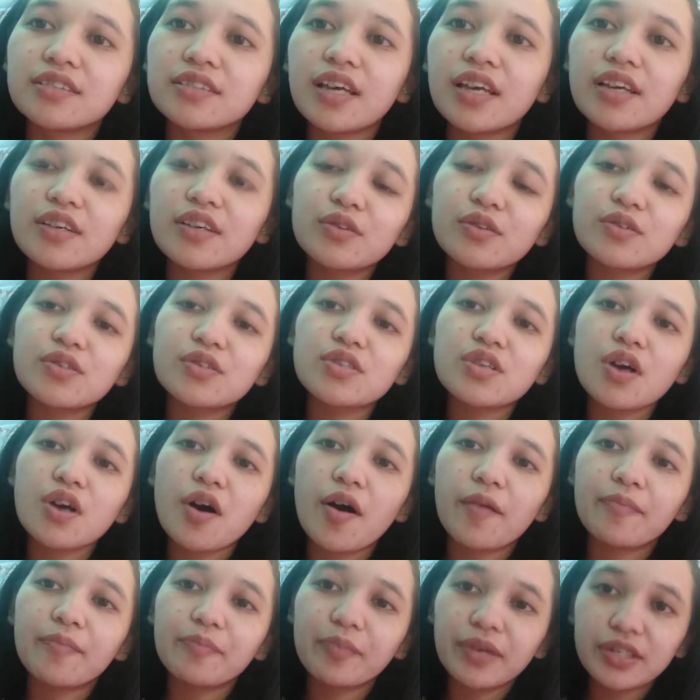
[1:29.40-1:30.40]
The use
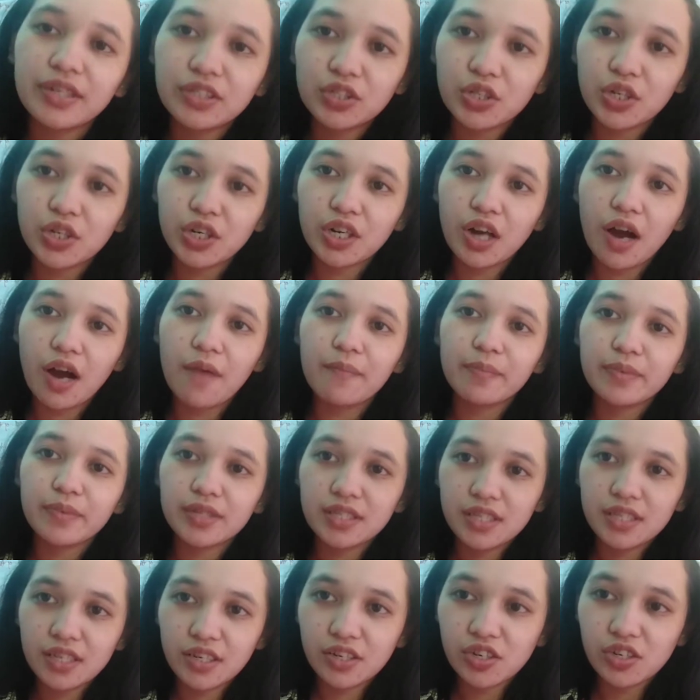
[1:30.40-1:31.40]
of picture
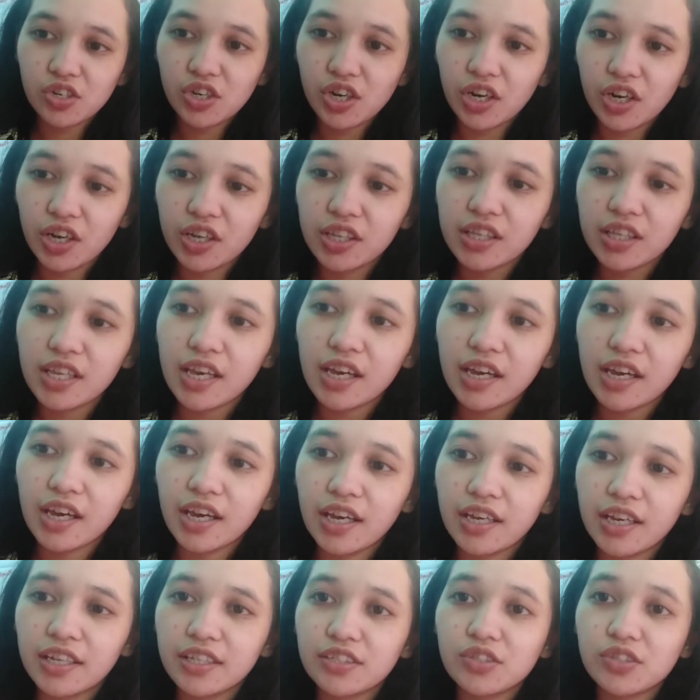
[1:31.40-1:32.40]
composition
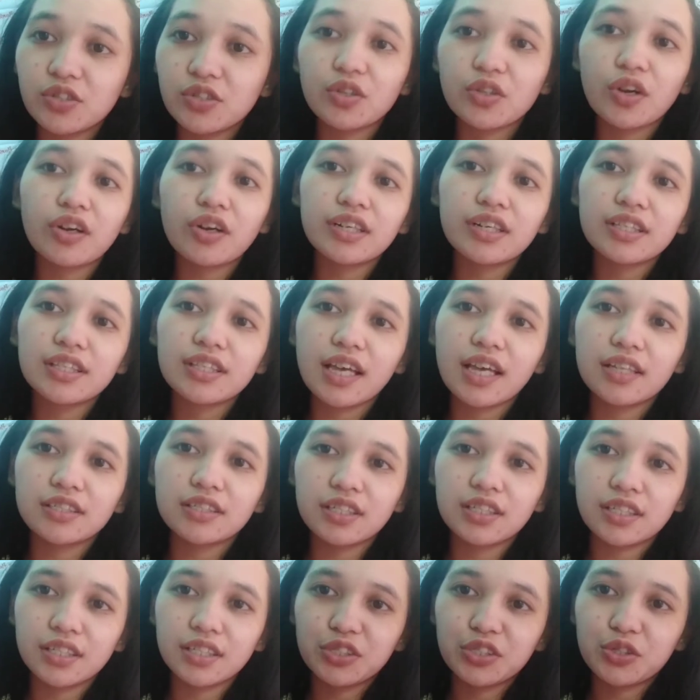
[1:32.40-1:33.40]
and
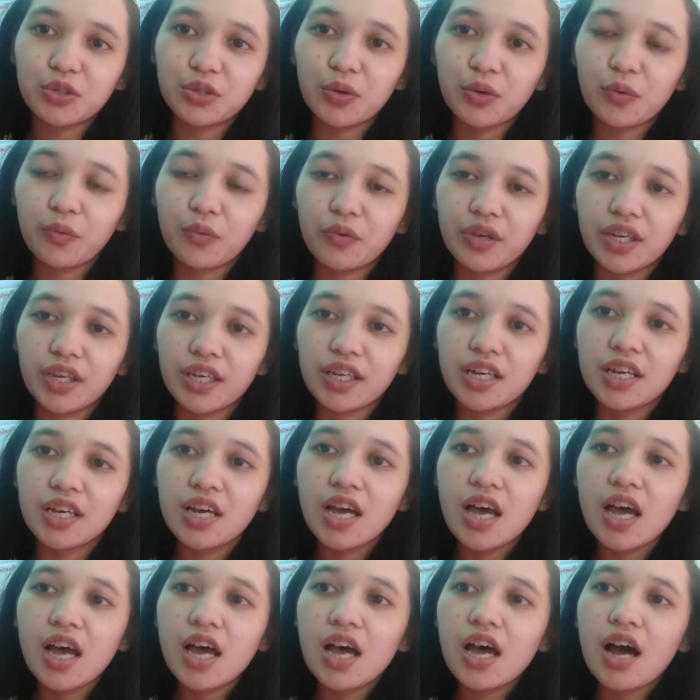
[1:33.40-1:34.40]
storytelling in drawing
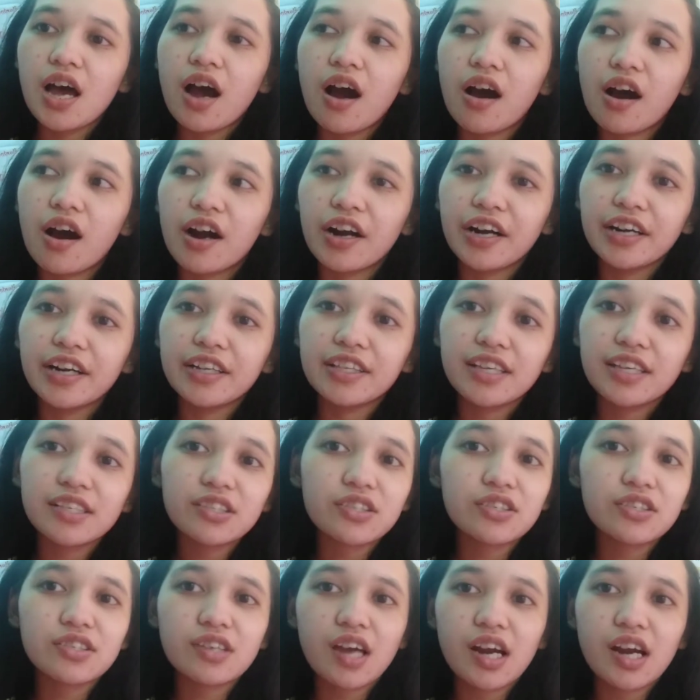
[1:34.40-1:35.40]
are
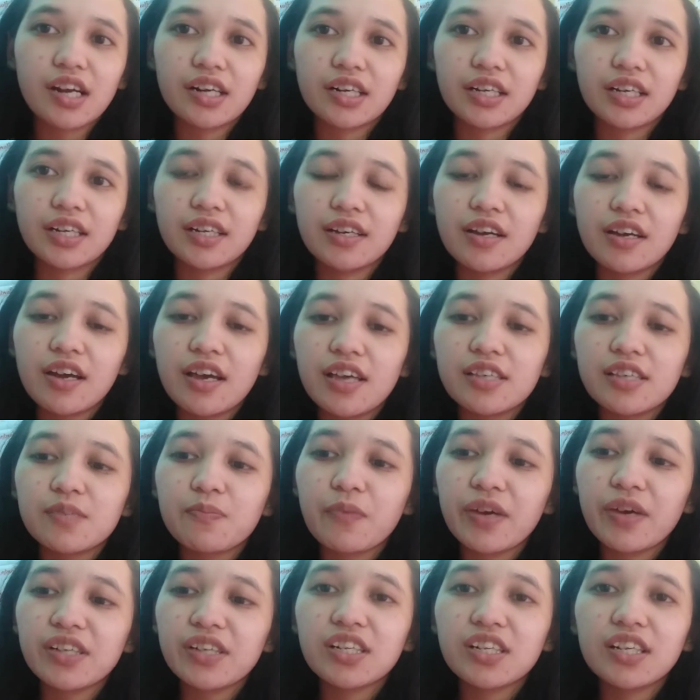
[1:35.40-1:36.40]
necessary,
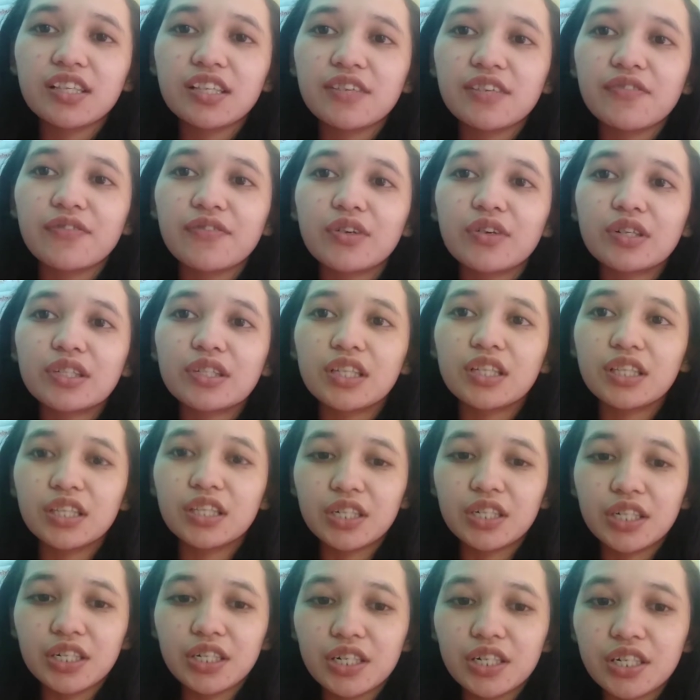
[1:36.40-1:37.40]
especially for the
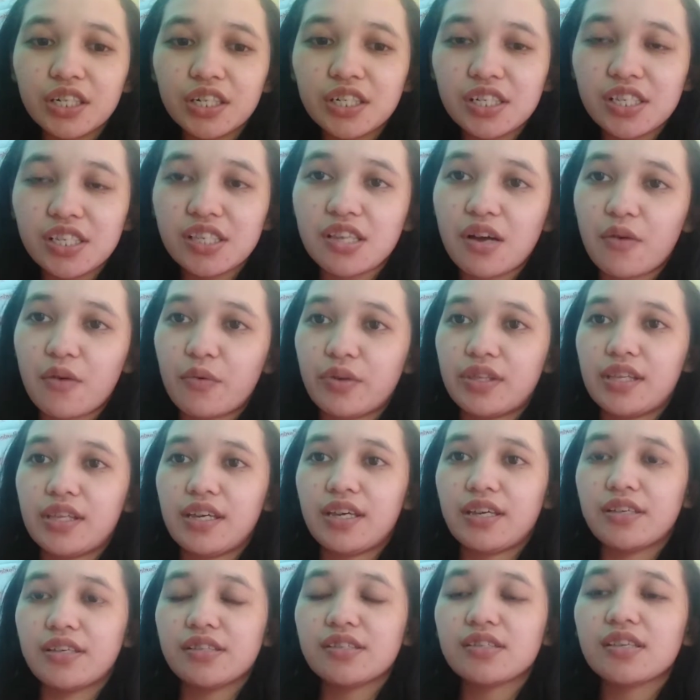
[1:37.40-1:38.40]
learners
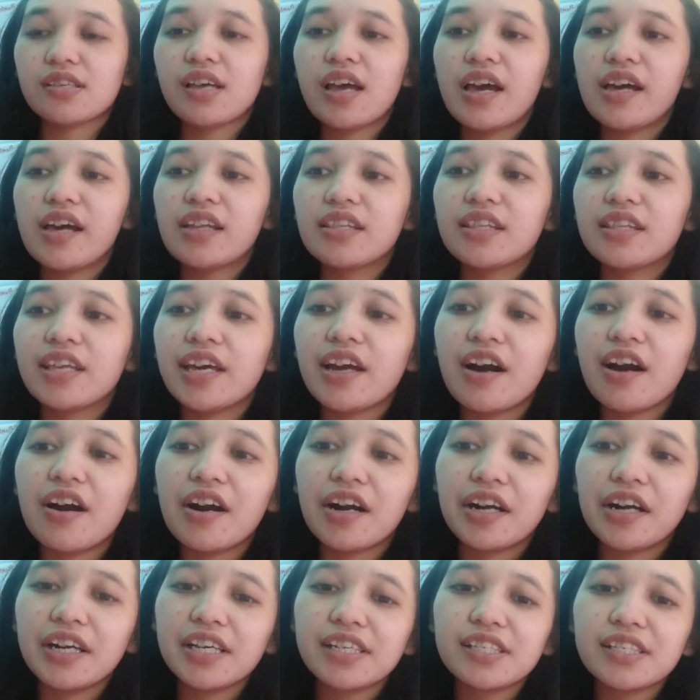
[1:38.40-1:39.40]
nowadays. They
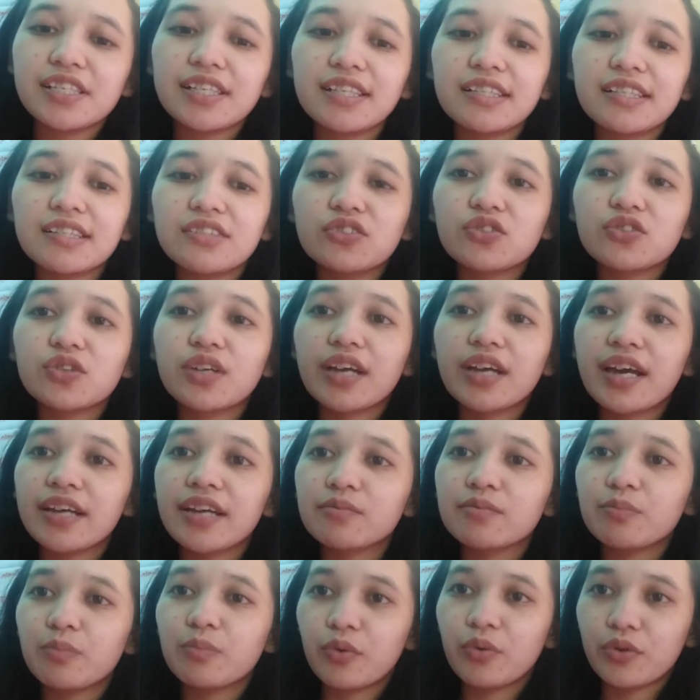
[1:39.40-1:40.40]
are easily to
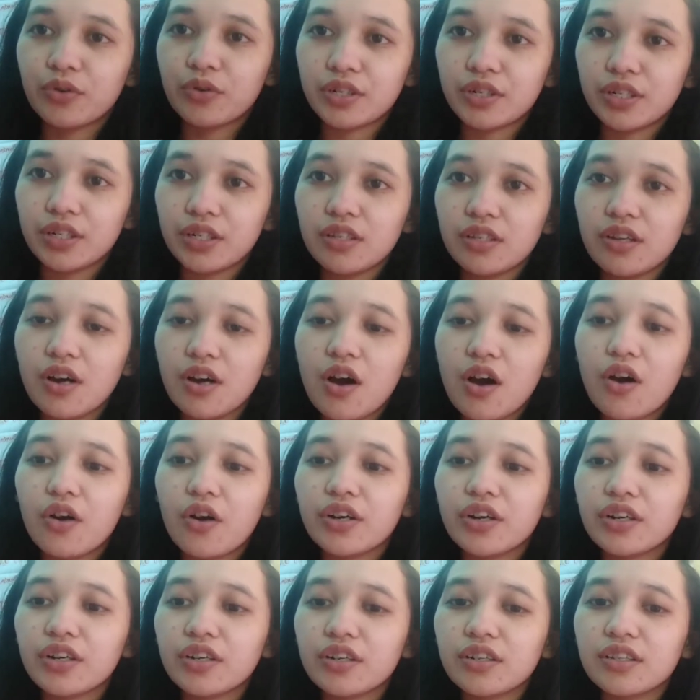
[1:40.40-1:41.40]
get bored
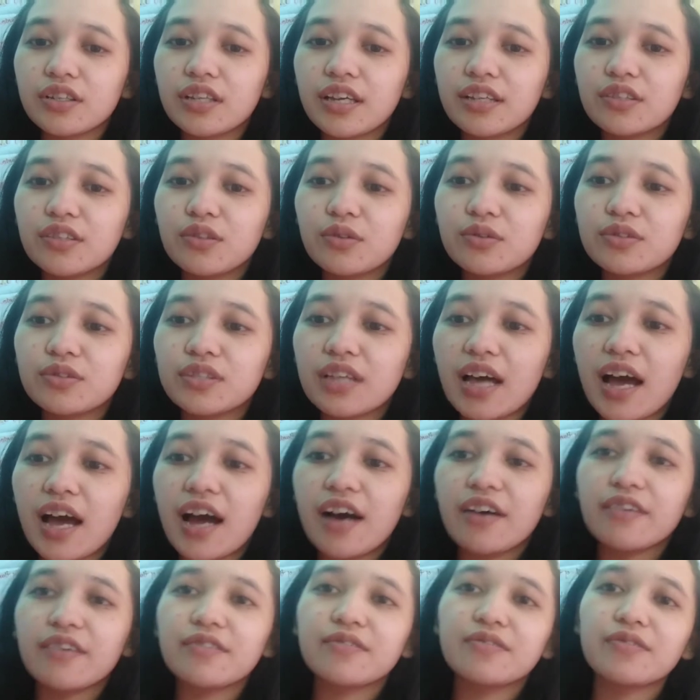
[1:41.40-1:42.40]
or they don't
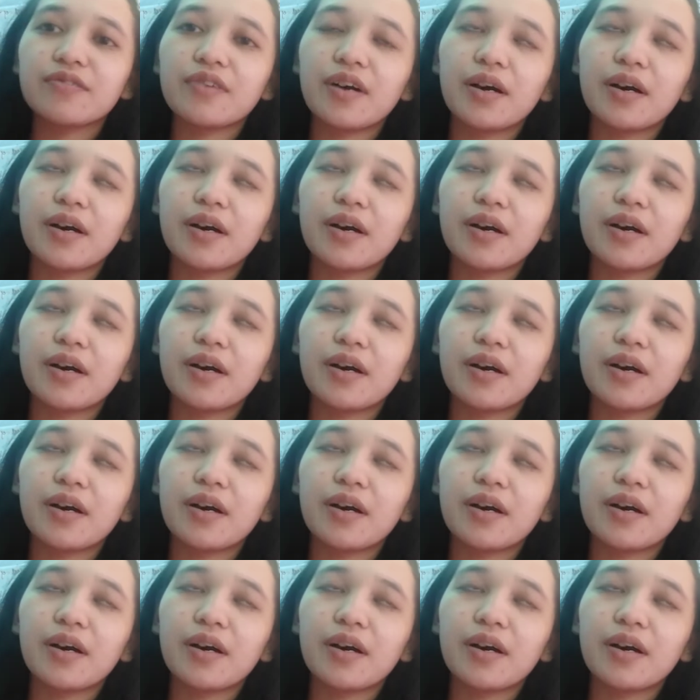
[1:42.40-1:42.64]
have